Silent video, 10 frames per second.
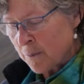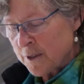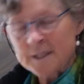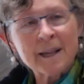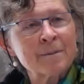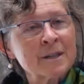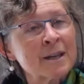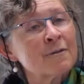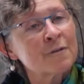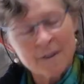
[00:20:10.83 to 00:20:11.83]
with a
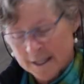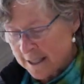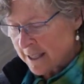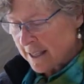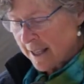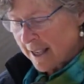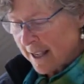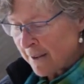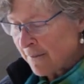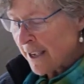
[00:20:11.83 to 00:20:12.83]
subsidy for this
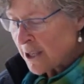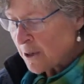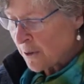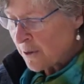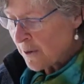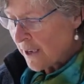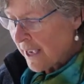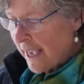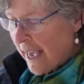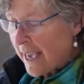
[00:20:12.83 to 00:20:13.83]
venue
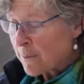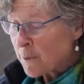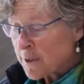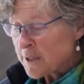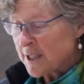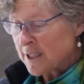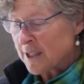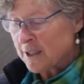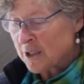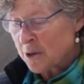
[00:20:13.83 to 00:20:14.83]
and with
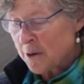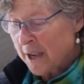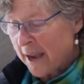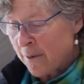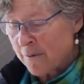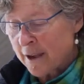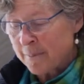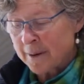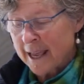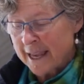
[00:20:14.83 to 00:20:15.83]
assistance during our event
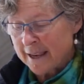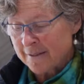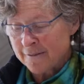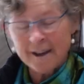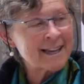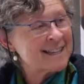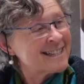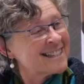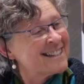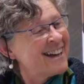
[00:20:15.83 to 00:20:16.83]
planning
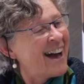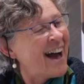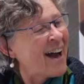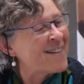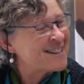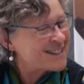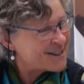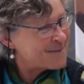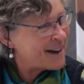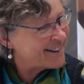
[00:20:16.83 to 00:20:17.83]
phase. Over to
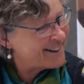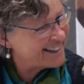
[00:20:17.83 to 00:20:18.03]
you, Margaret.